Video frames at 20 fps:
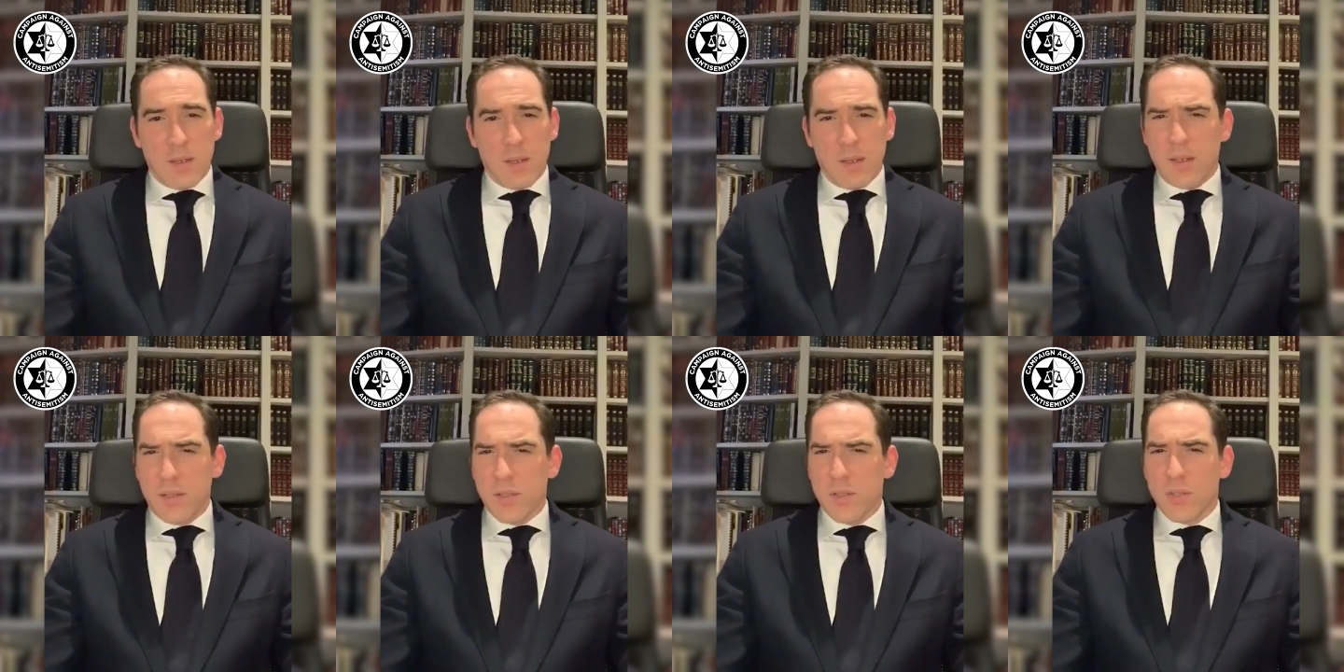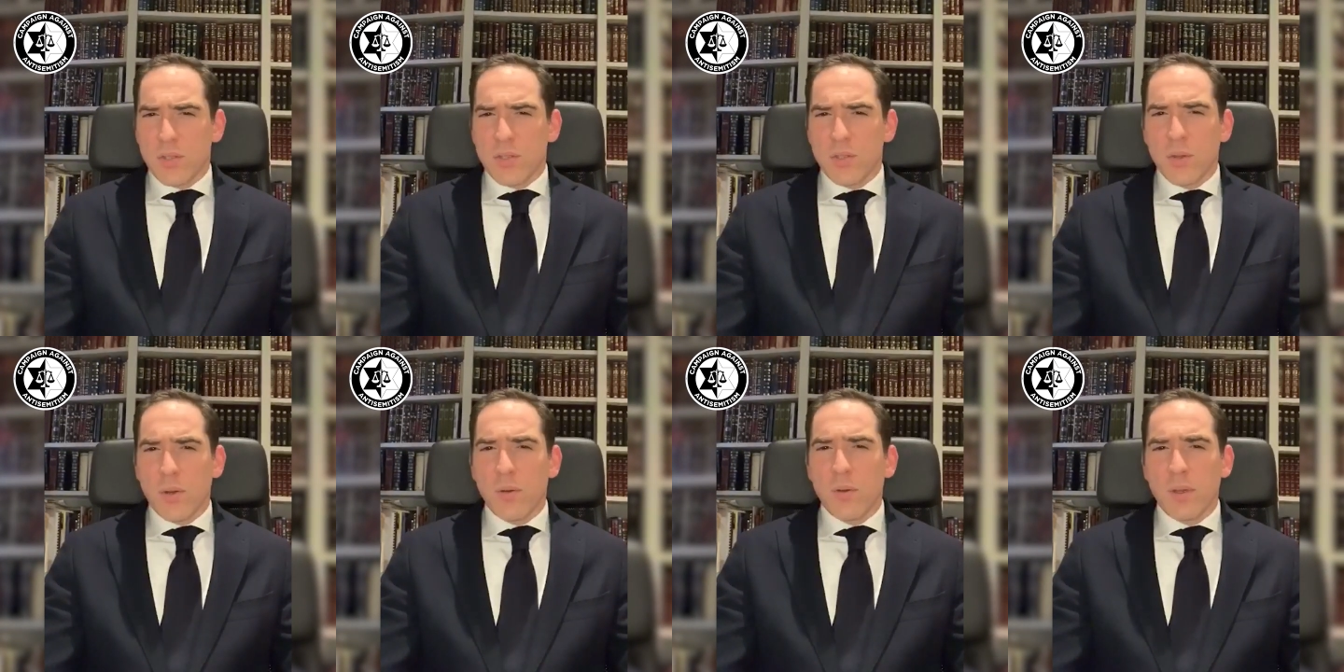It is a
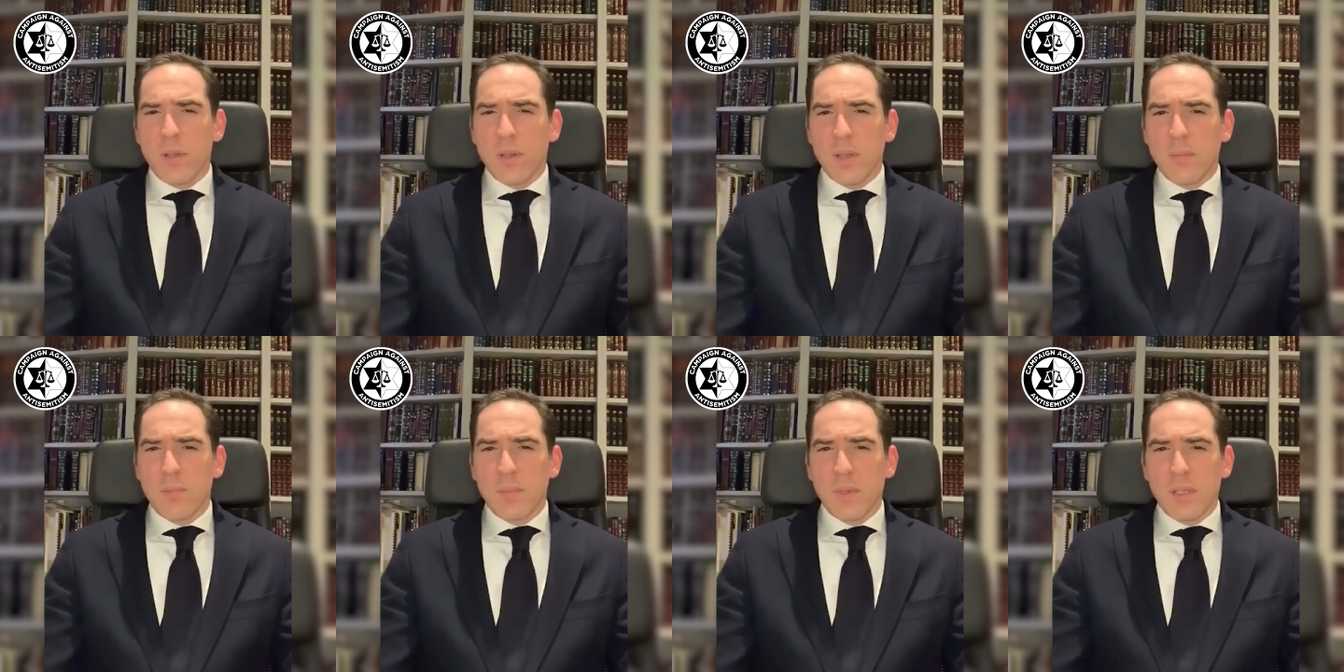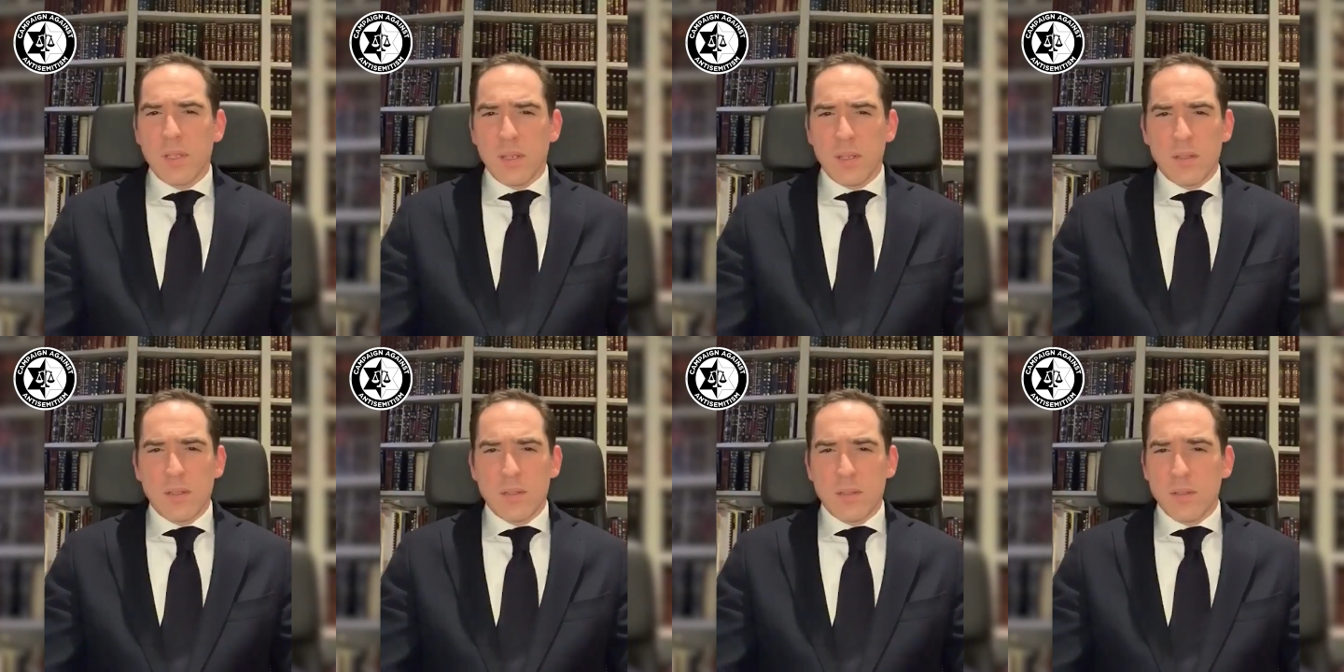story that
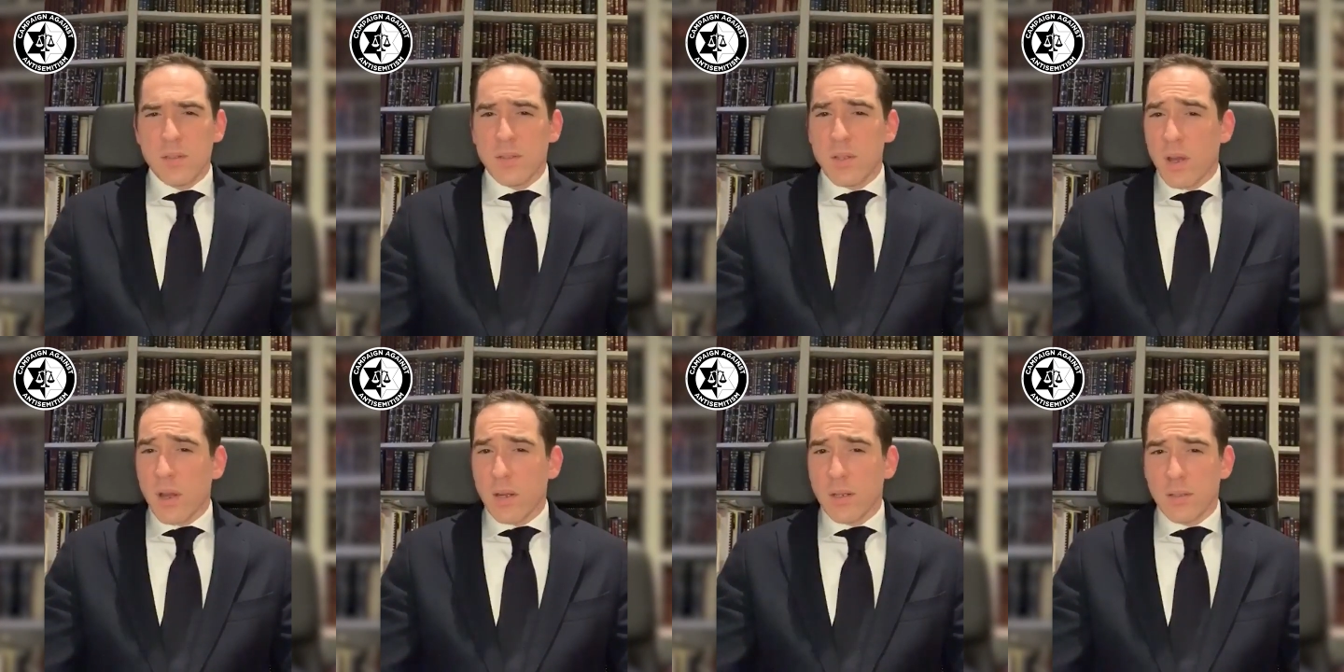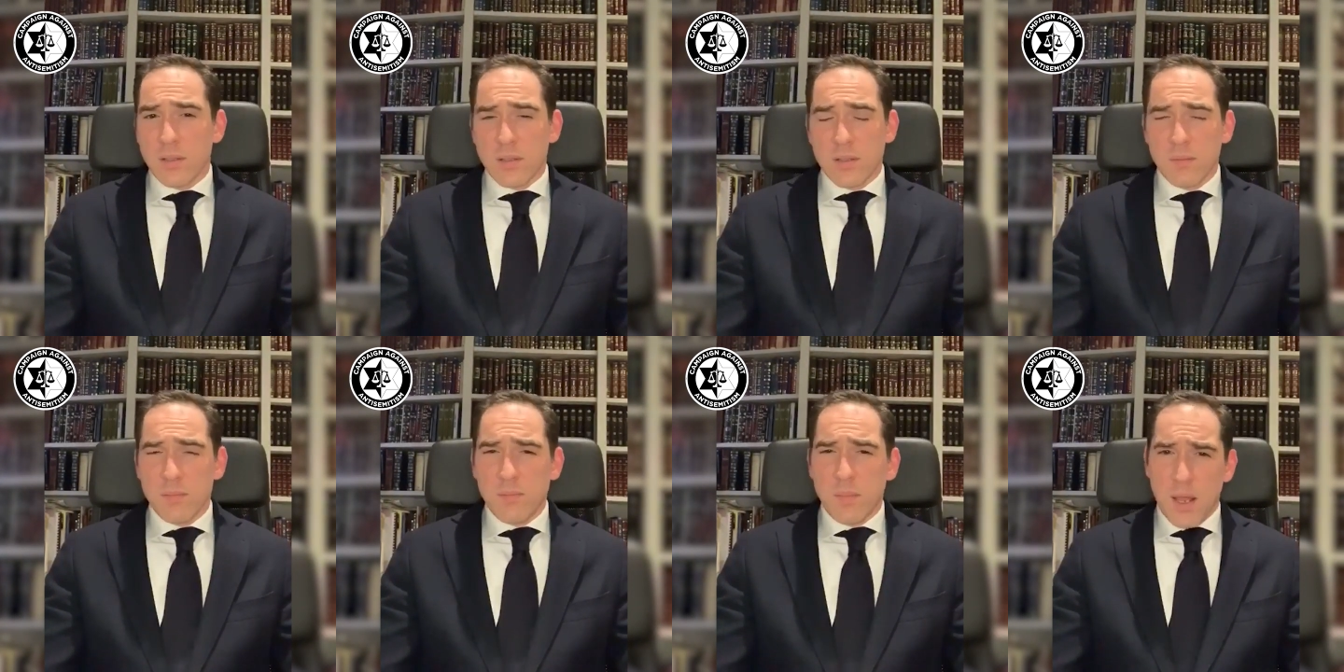begins in
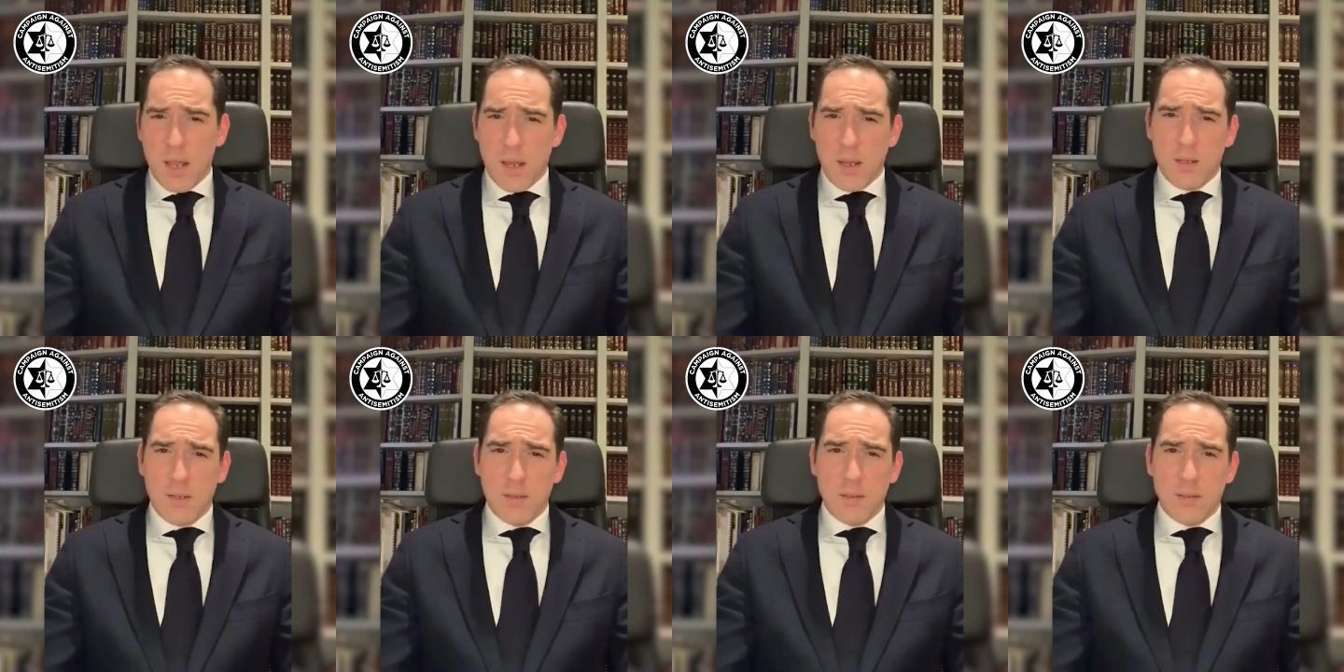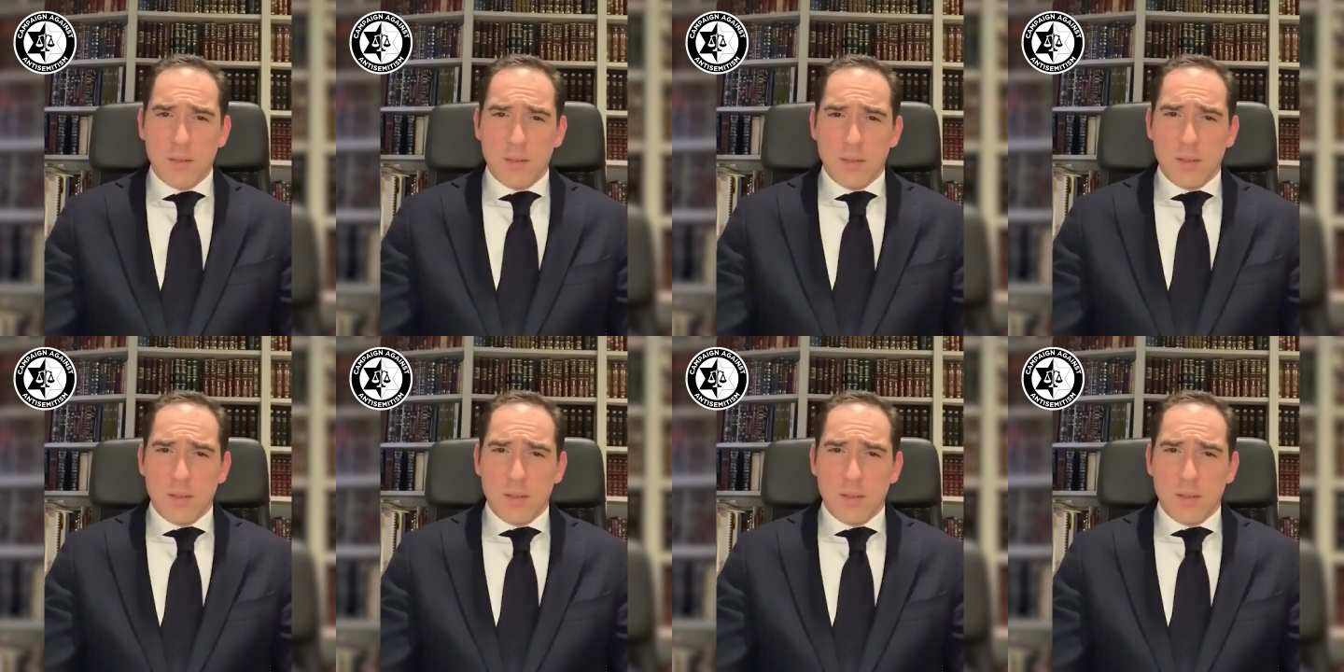darkness and pain